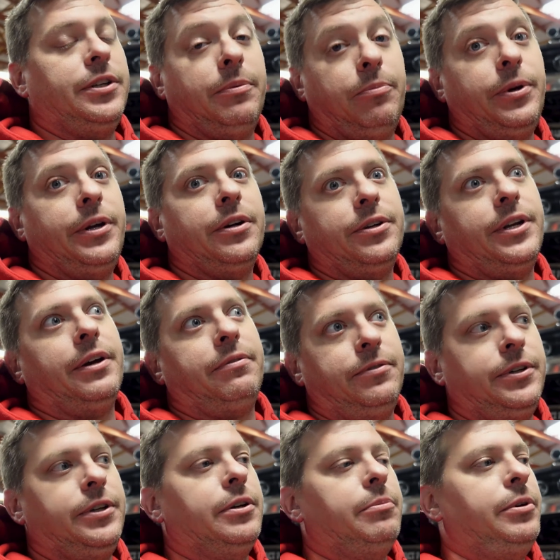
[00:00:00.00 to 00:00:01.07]
and we are
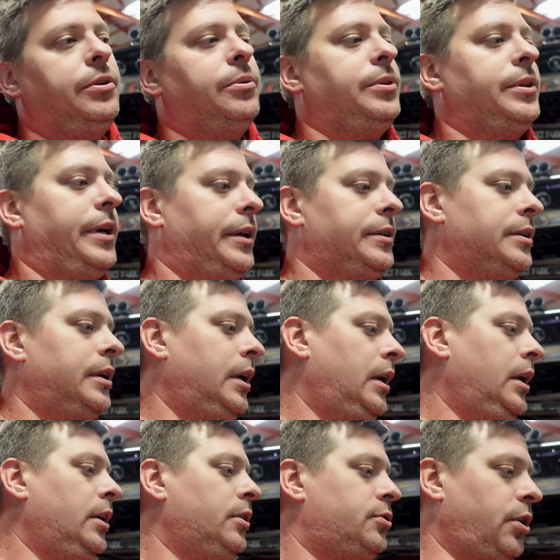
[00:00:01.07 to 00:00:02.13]
definitely gonna be doing that.
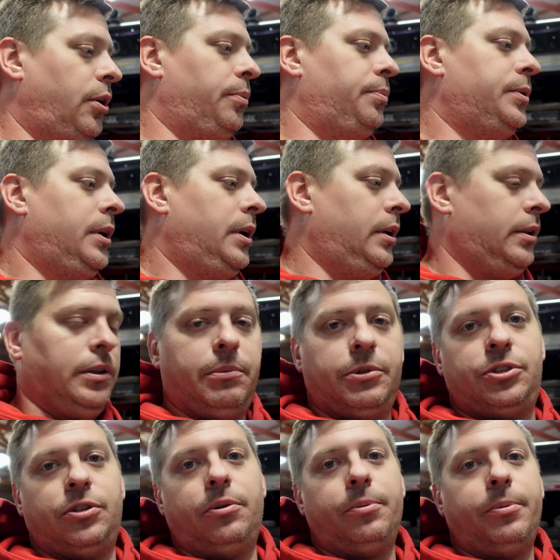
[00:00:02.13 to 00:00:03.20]
So let me
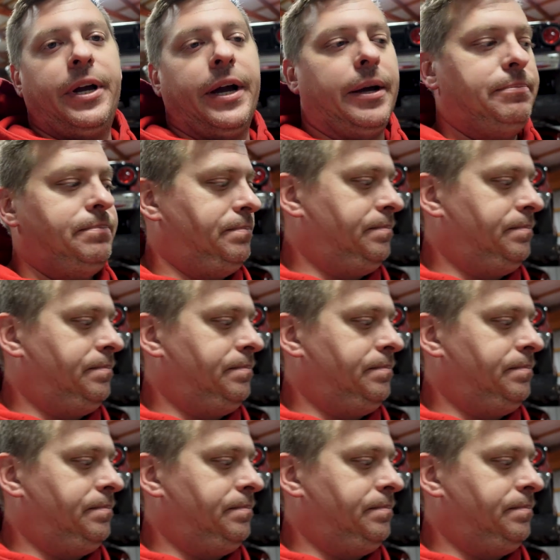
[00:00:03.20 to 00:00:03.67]
show you what we got.